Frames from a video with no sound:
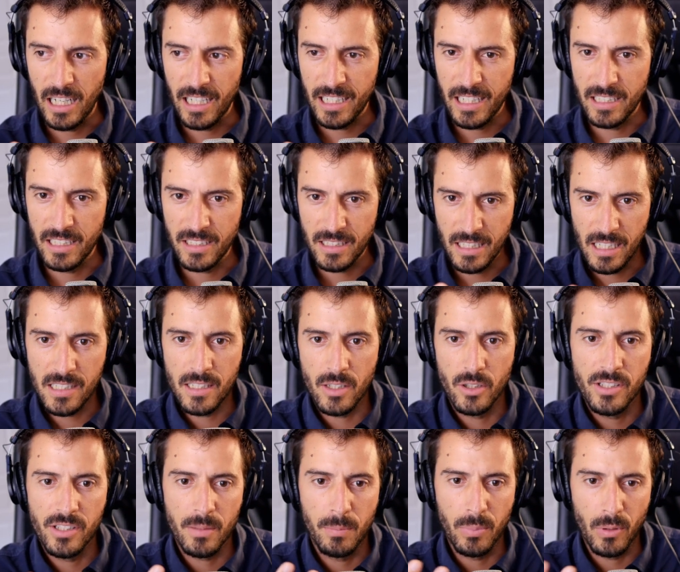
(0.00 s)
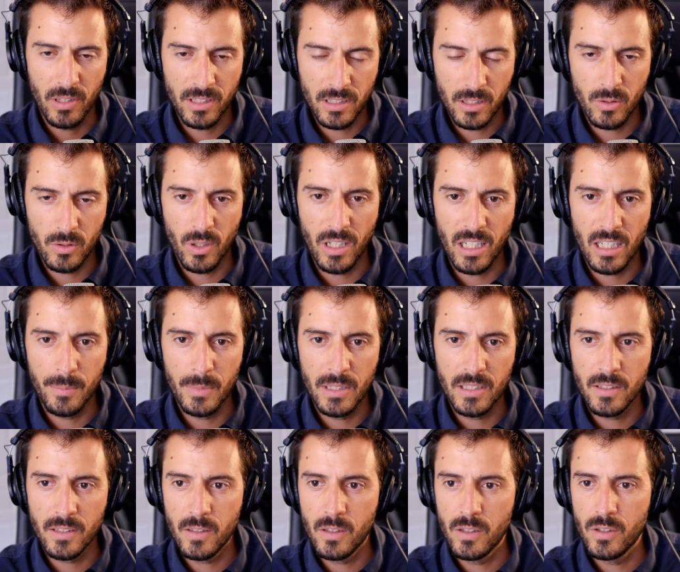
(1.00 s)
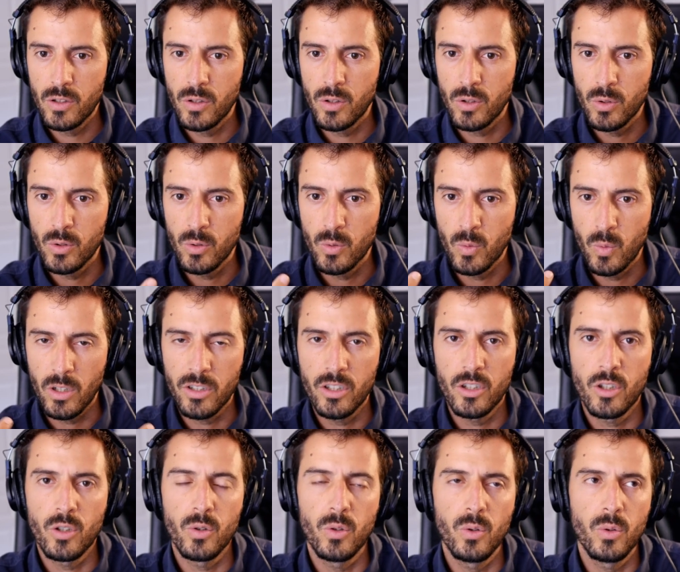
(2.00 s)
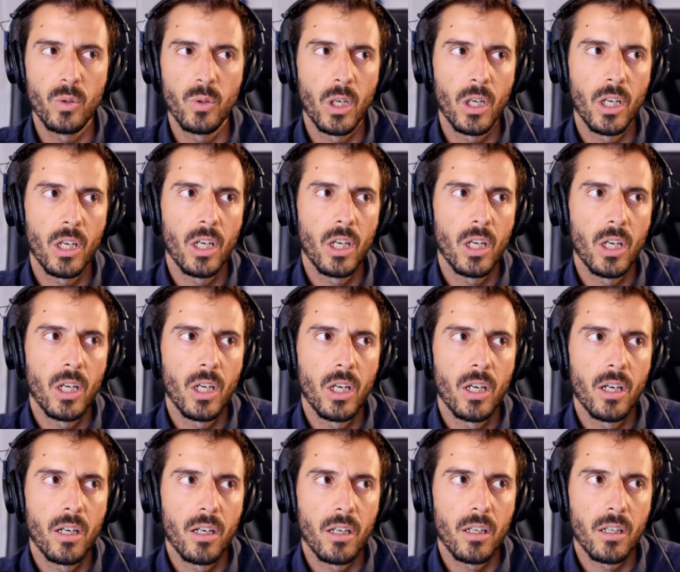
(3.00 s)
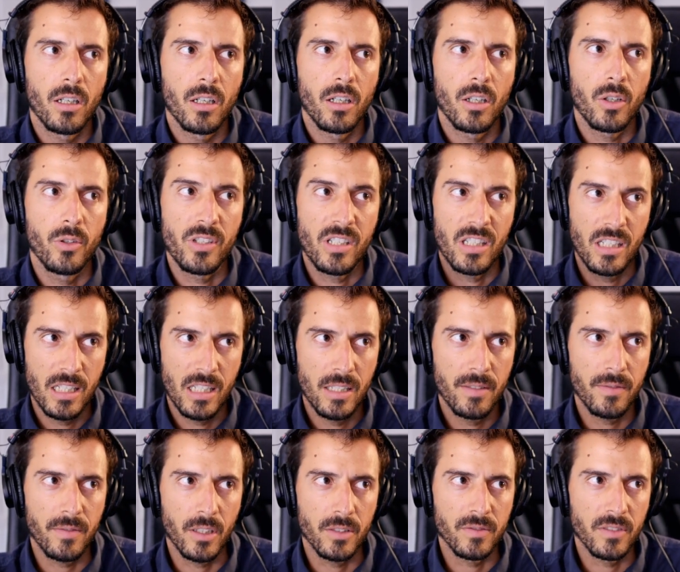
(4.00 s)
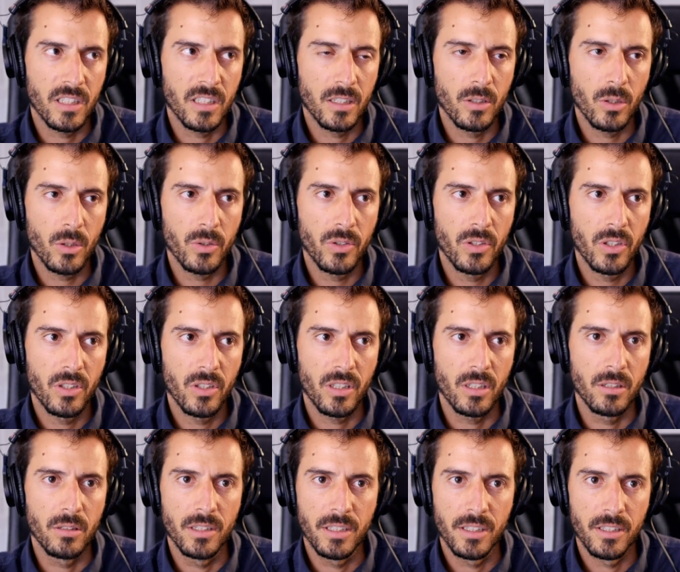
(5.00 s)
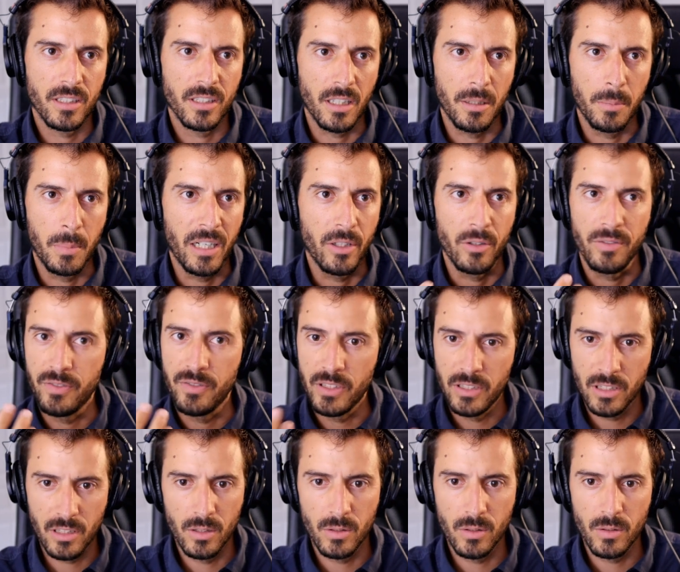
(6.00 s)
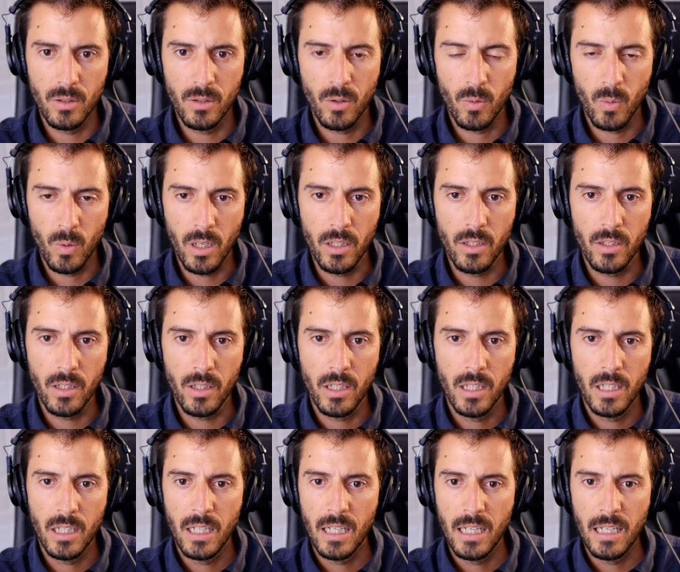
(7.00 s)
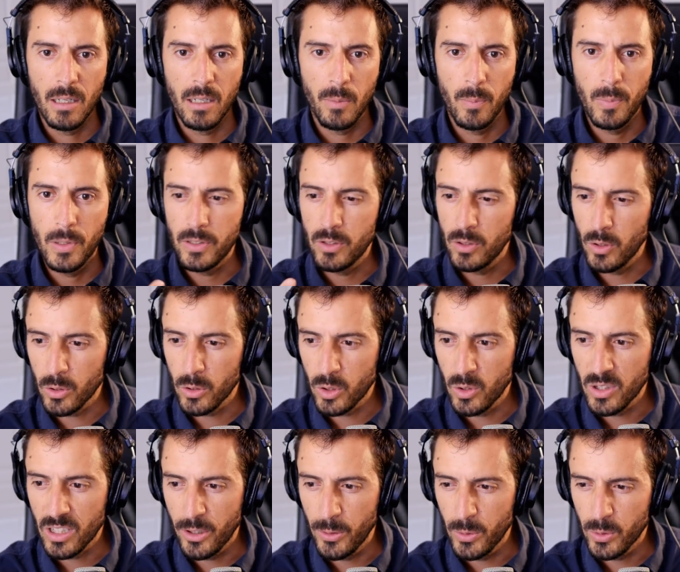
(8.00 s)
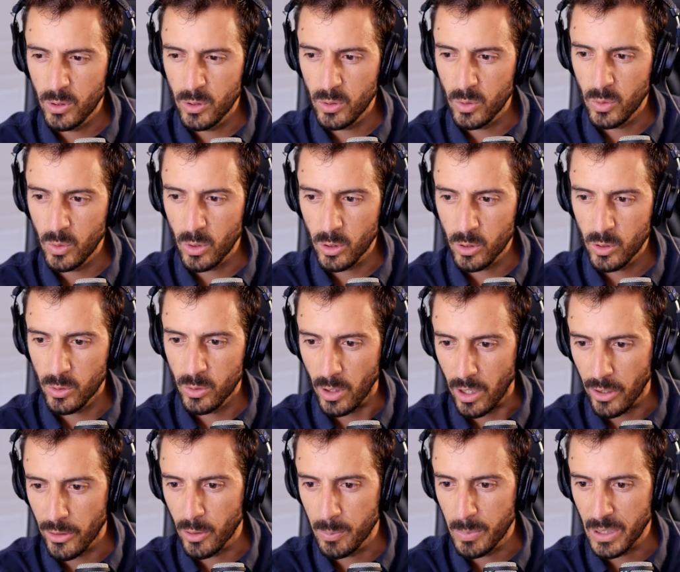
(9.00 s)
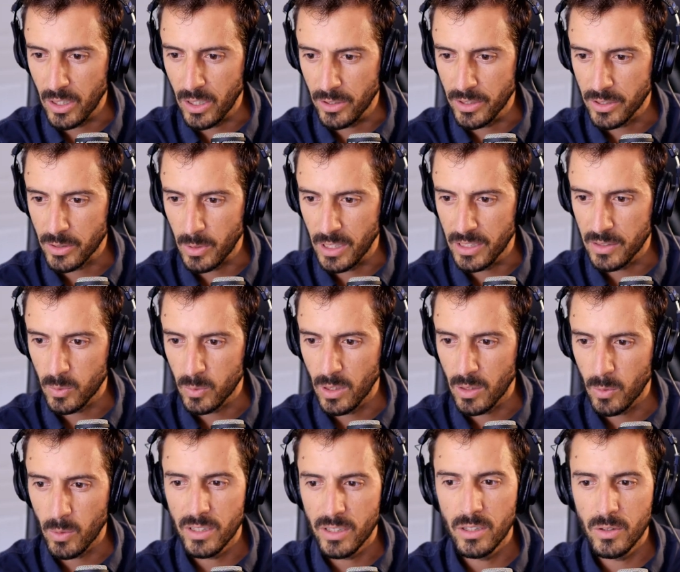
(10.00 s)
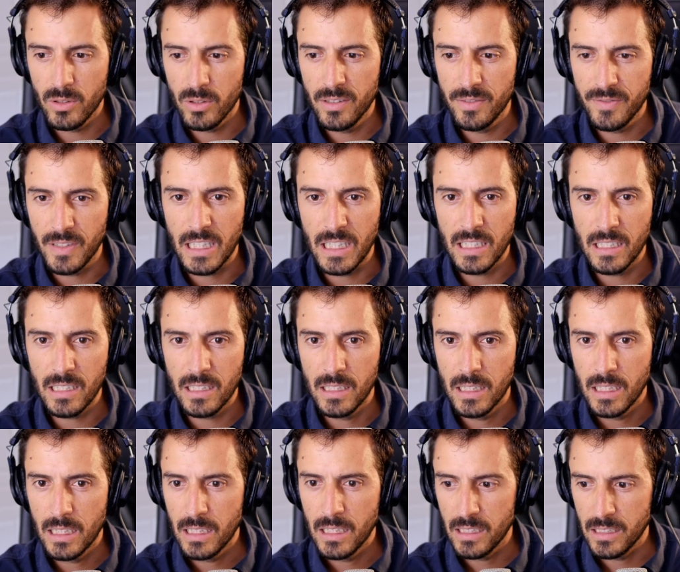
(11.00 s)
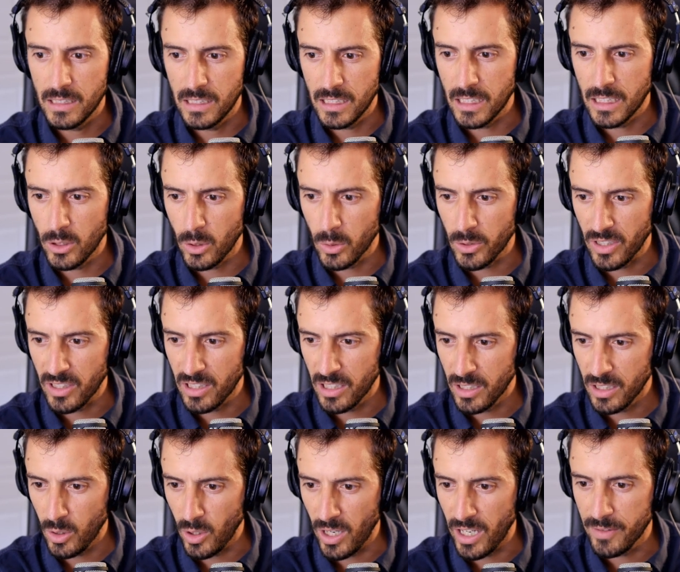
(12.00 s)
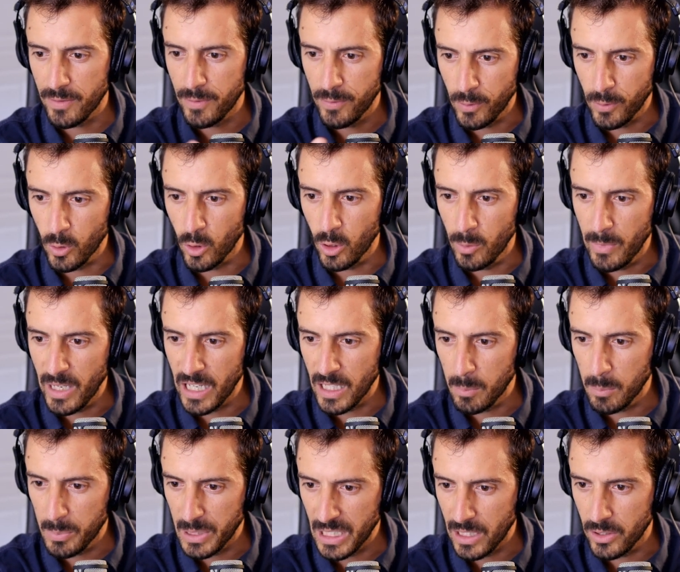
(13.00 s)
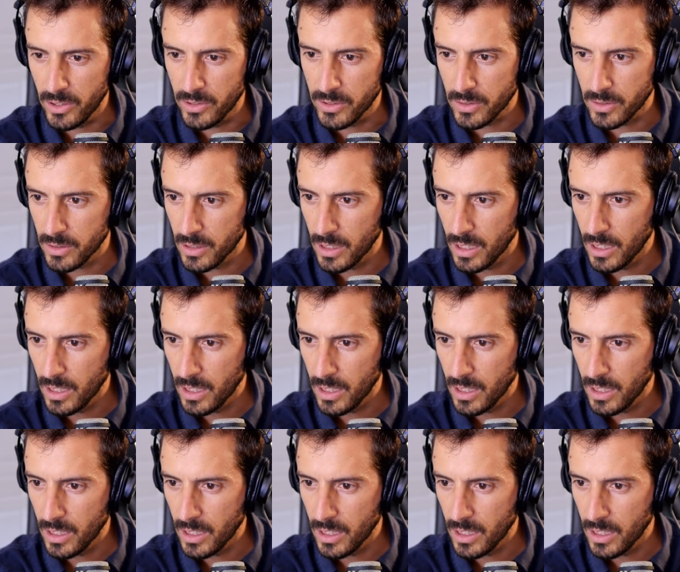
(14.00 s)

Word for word: I can sense there is a political element to what you conceive of degrowth, there is a biophysical one, but you also include two two other pillars, right? When, when you define degrowth, I think you have four main pillars